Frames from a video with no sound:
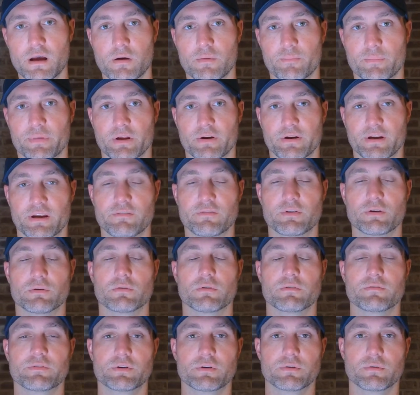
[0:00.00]
be able to give you a
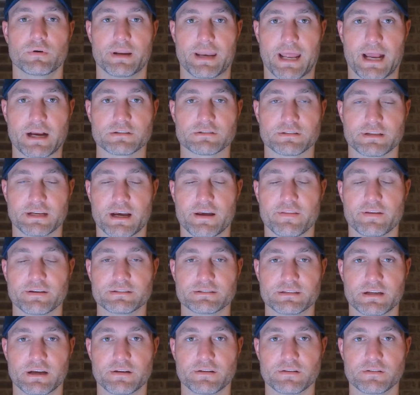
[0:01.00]
review on actually how they
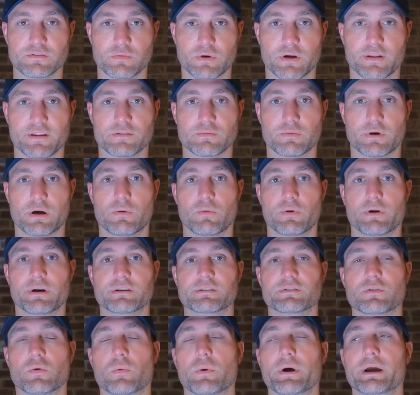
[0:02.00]
sound as well. That's why I
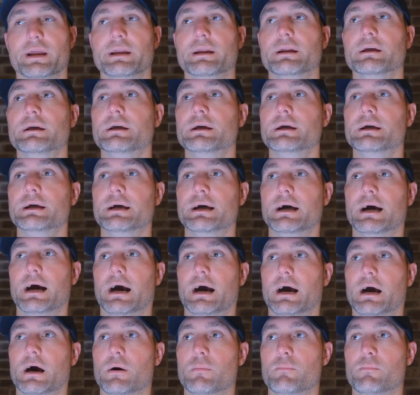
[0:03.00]
wanted to wait.
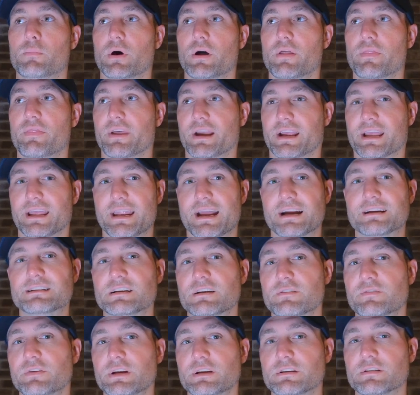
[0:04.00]
But the
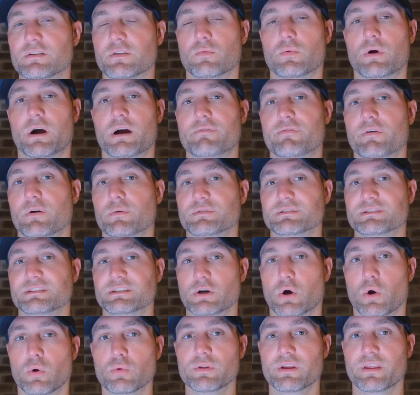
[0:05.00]
connectivity to the Wi-Fi was
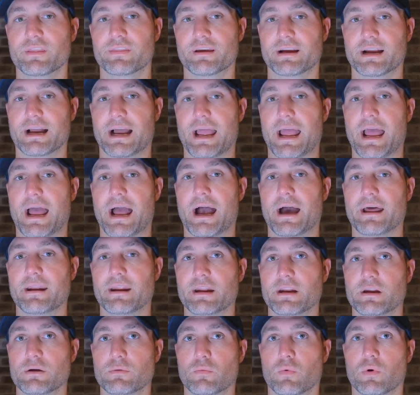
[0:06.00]
the only thing I had,
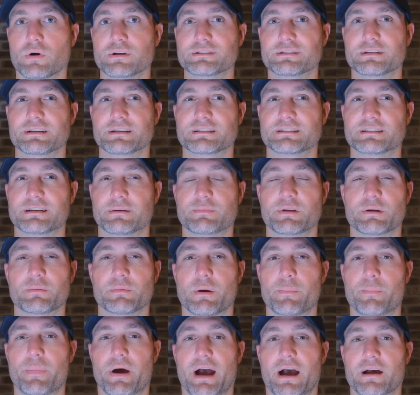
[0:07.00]
and it wasn't accepting
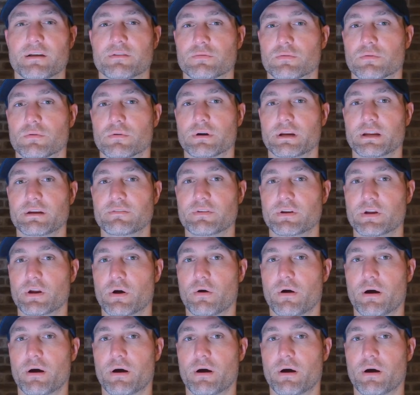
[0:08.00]
my password even though